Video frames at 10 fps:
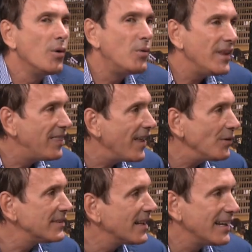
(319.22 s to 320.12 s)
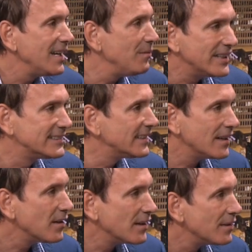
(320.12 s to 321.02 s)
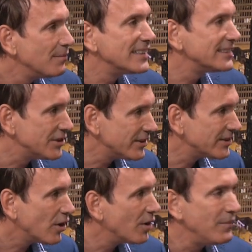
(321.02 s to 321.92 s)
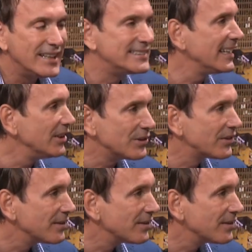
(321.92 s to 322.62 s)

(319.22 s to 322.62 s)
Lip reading: Without sending any mixed messages or mixed signals.